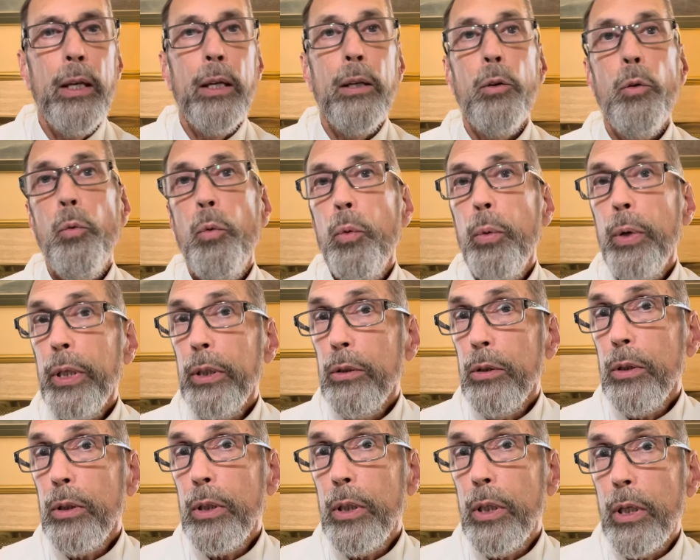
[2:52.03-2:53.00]

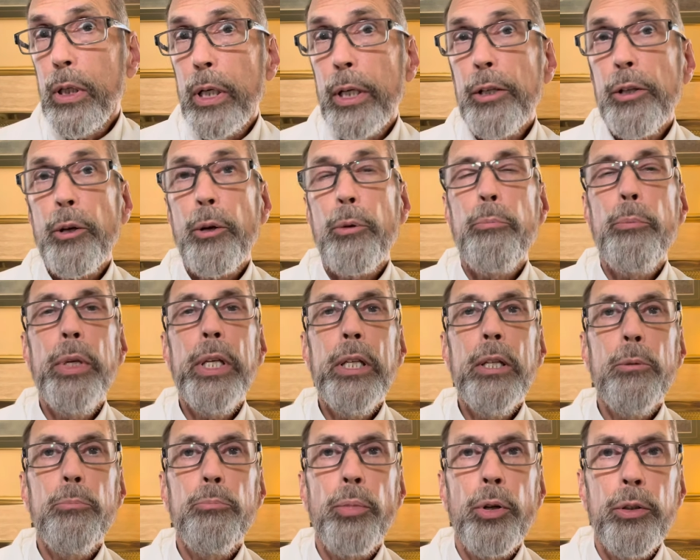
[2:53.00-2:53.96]
will not be
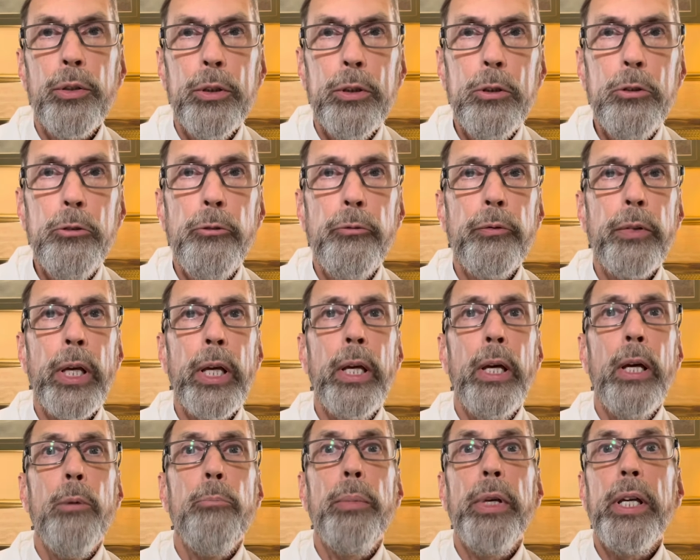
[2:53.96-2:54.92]
approved
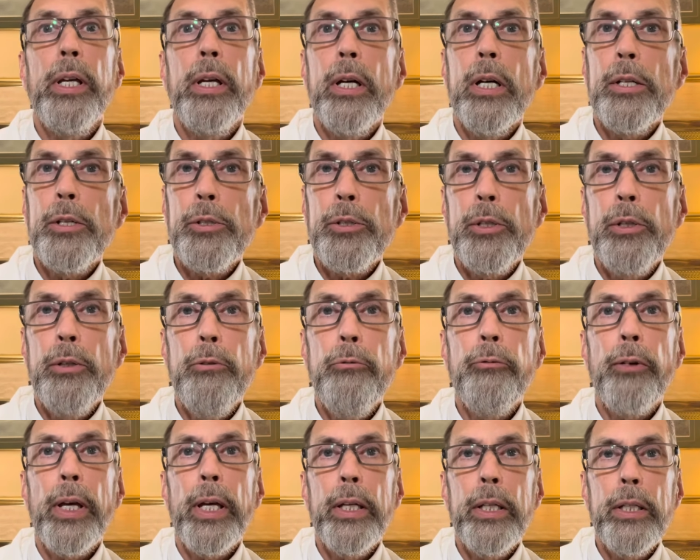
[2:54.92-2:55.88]
because
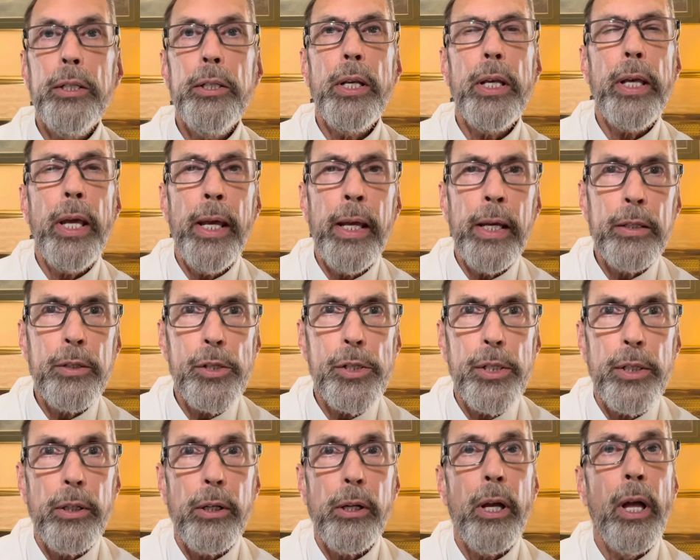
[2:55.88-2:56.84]
you've had
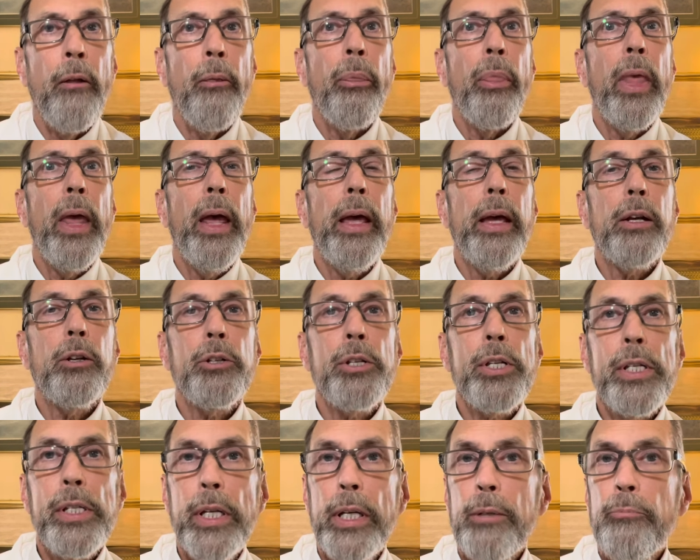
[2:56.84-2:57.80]
cancer,
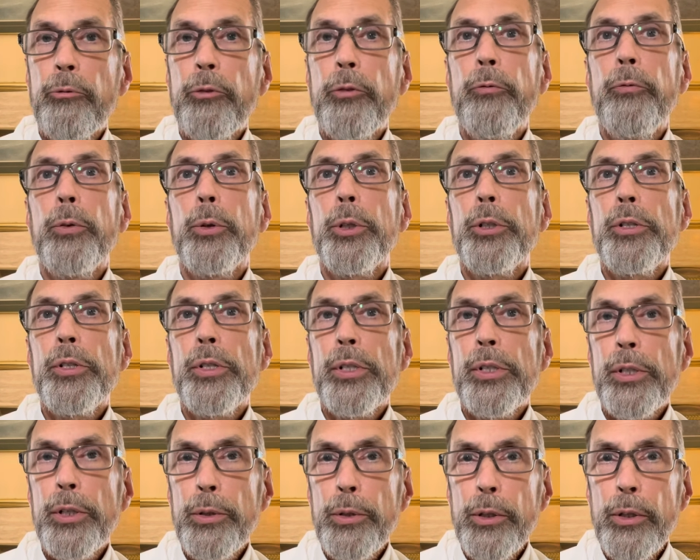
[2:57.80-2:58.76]
except for
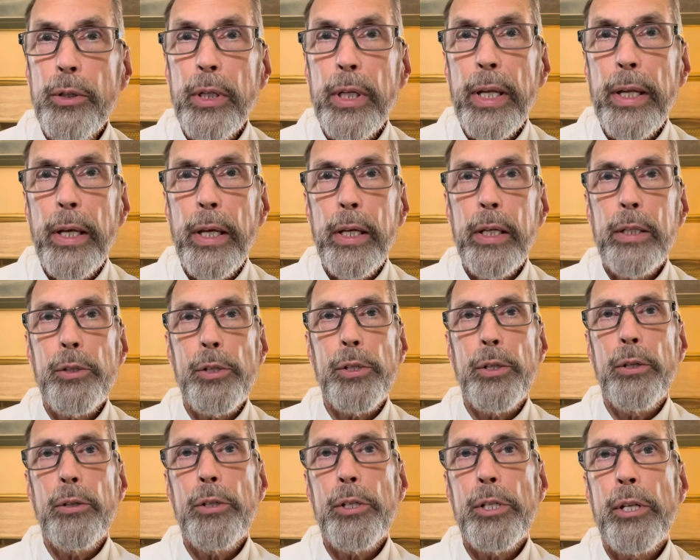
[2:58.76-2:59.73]
certain
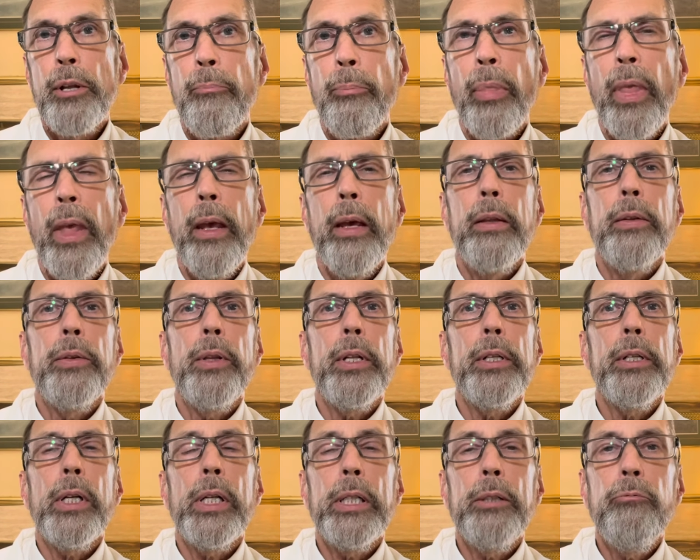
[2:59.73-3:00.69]
cancers
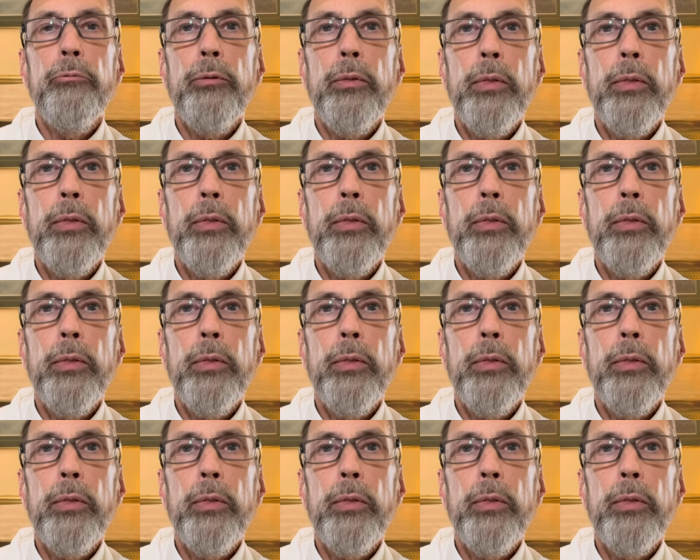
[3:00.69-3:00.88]
that I've